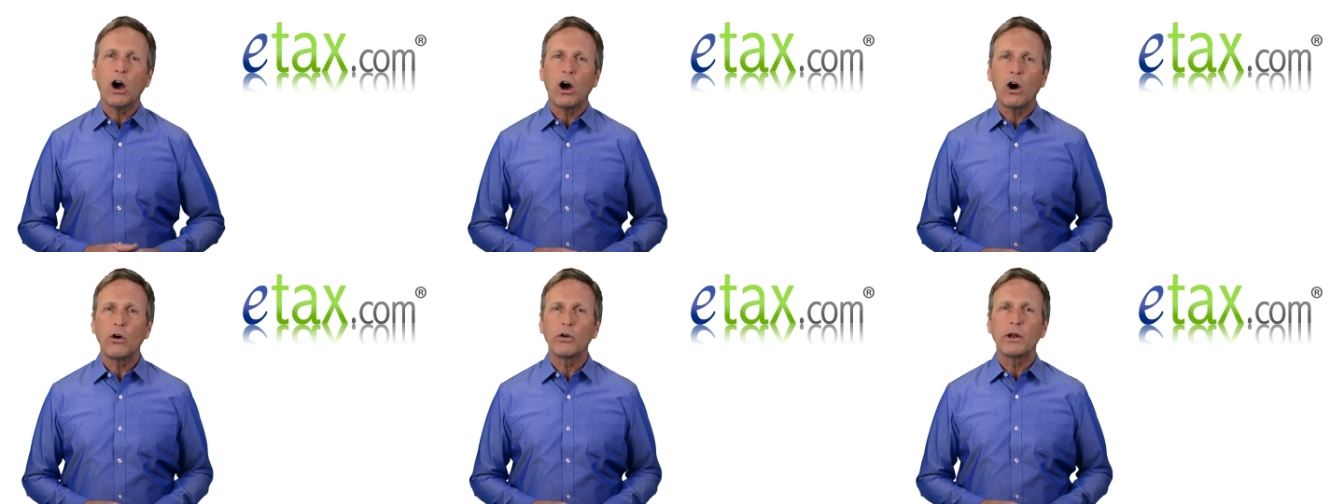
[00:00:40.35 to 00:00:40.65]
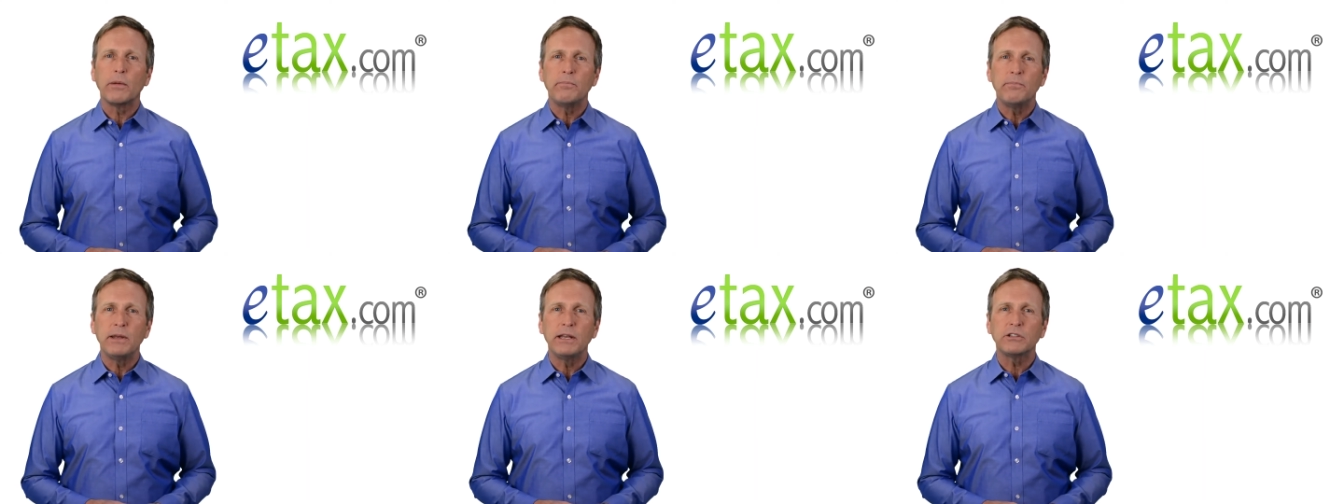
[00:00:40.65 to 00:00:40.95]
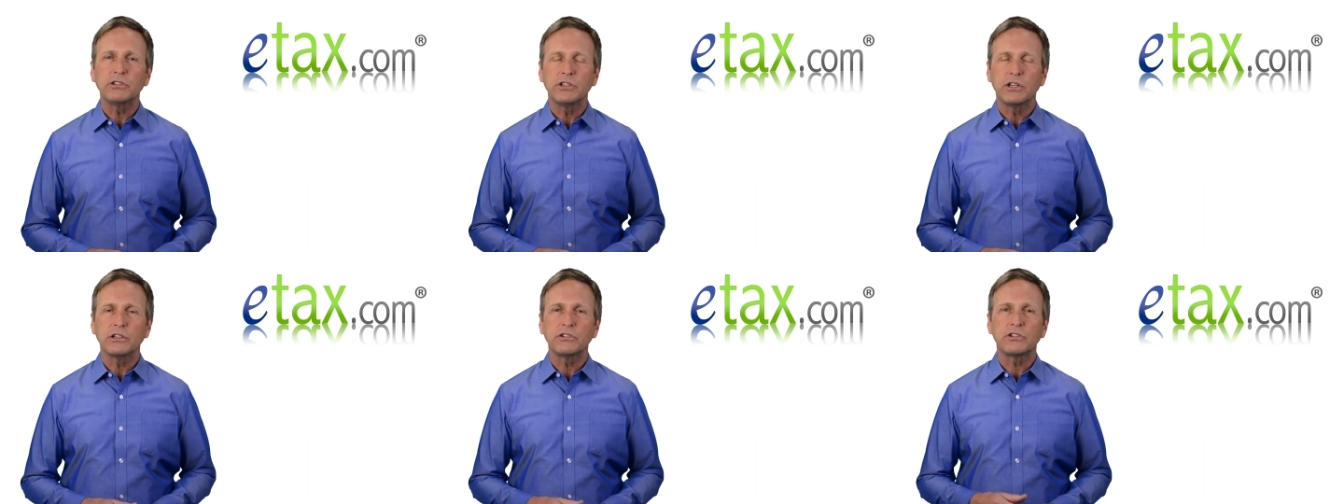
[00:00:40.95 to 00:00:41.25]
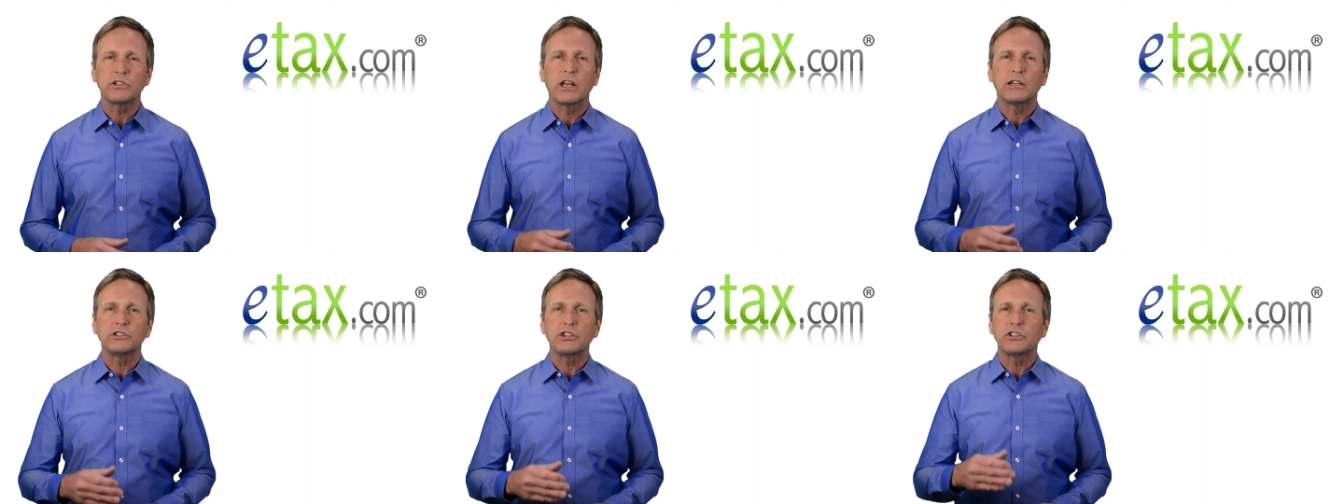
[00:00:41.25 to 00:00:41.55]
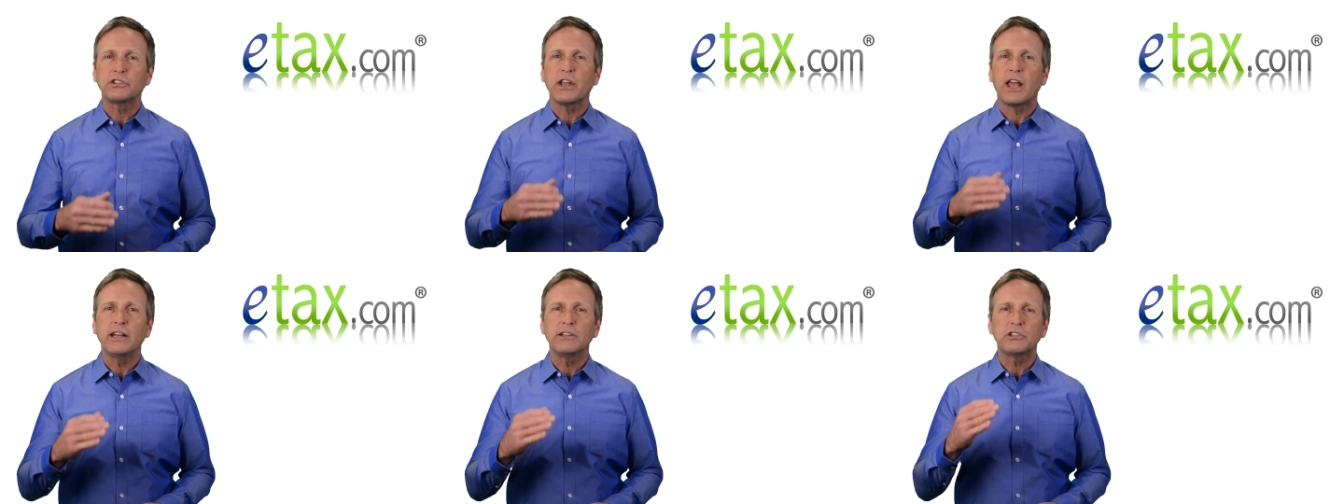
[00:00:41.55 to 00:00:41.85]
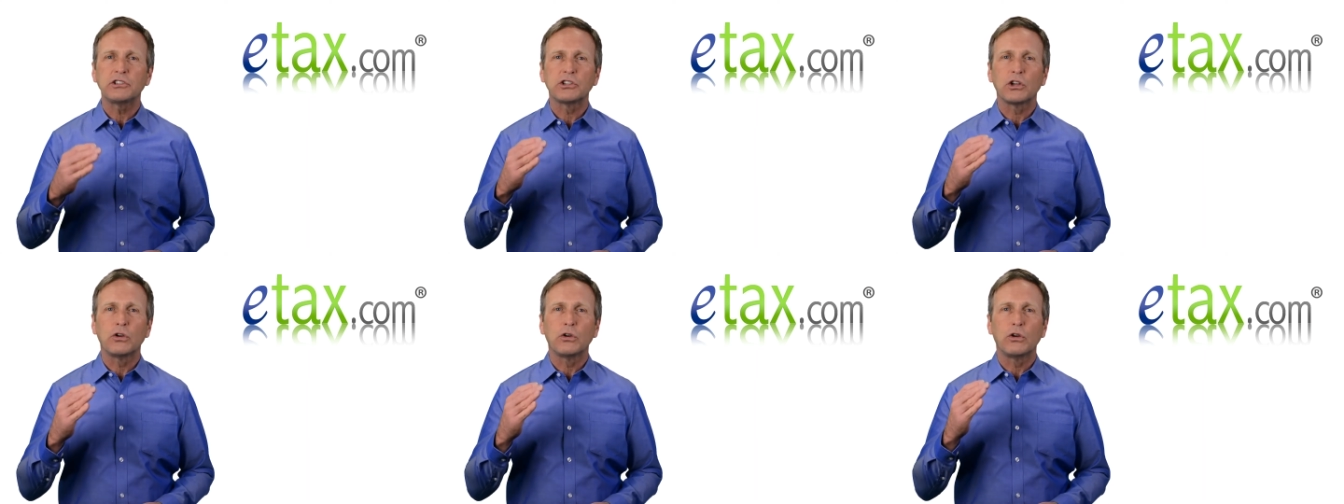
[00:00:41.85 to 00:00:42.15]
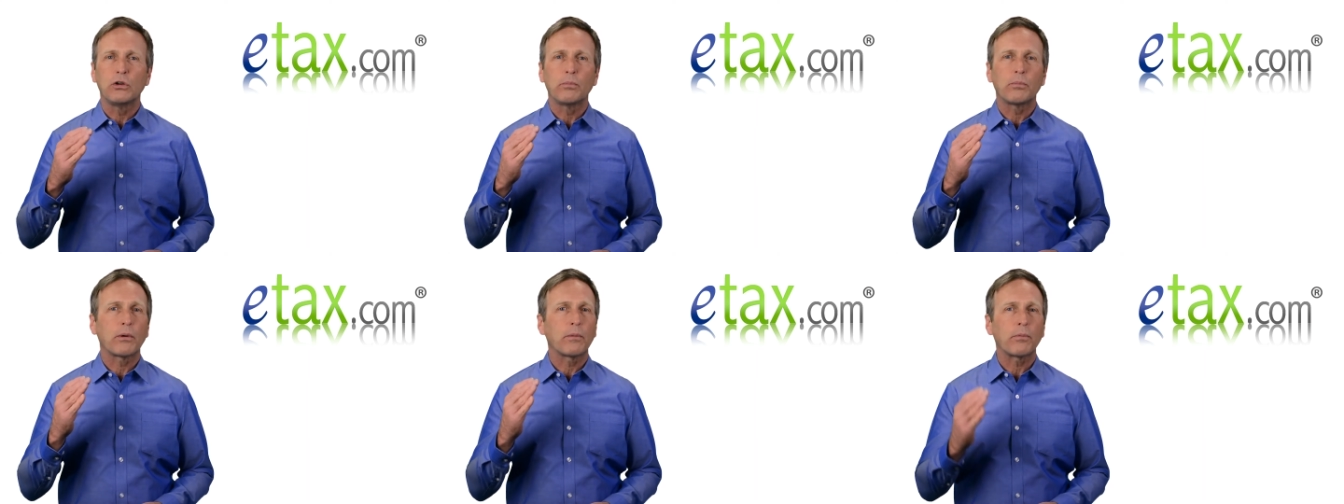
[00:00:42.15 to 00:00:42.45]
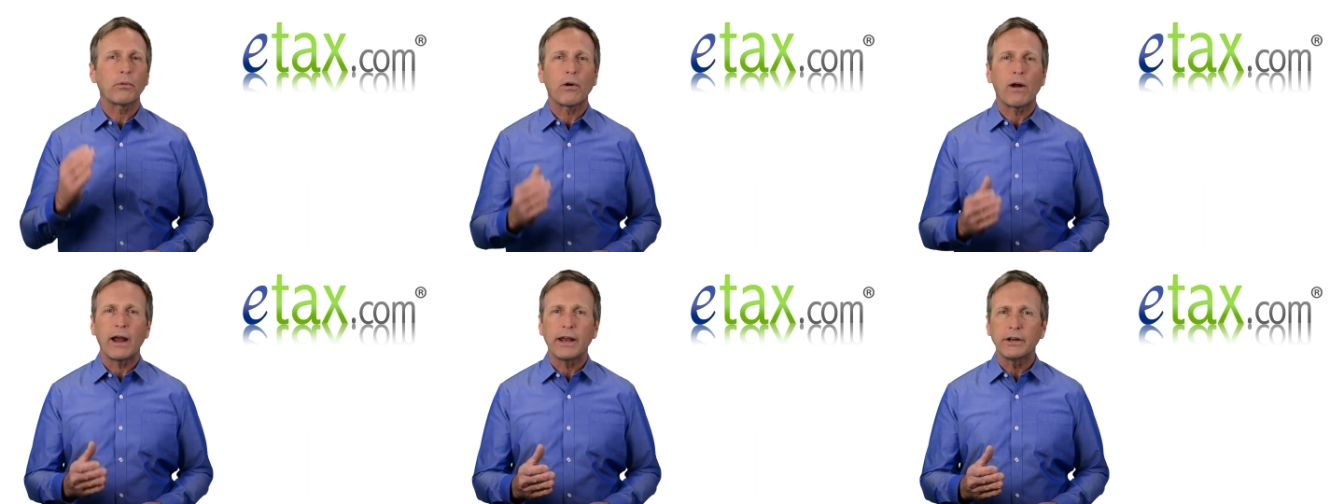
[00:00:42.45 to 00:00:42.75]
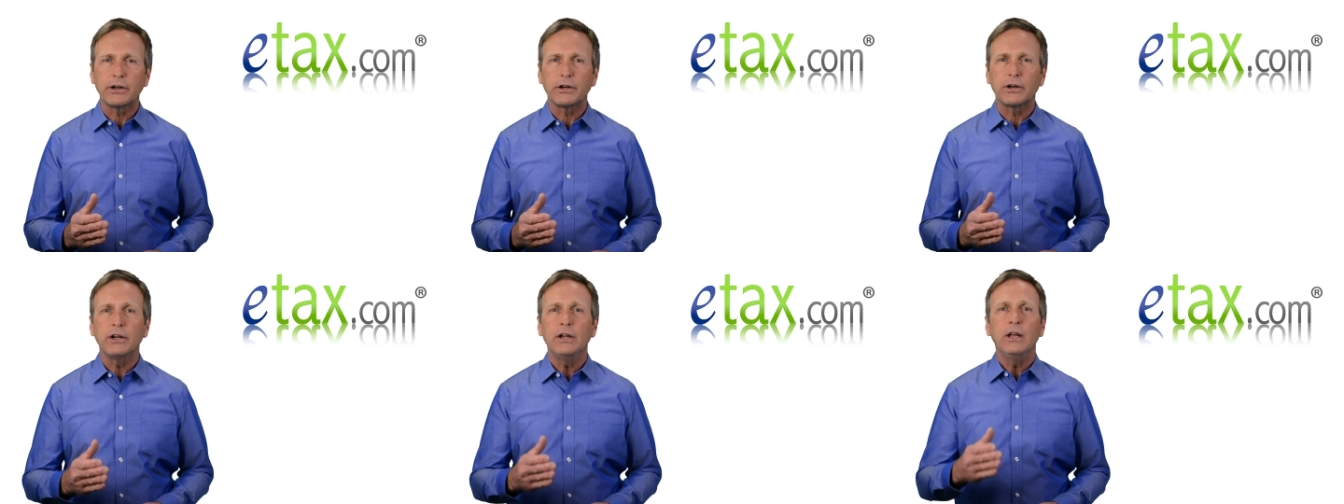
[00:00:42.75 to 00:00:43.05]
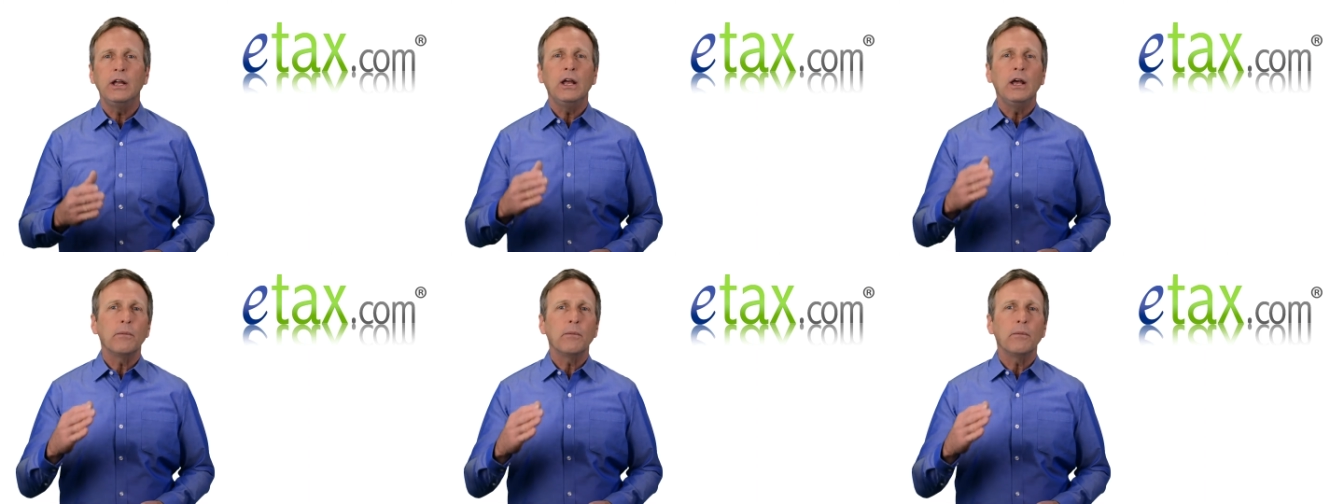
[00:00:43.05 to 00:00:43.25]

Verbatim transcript: own a business such as a sole proprietor,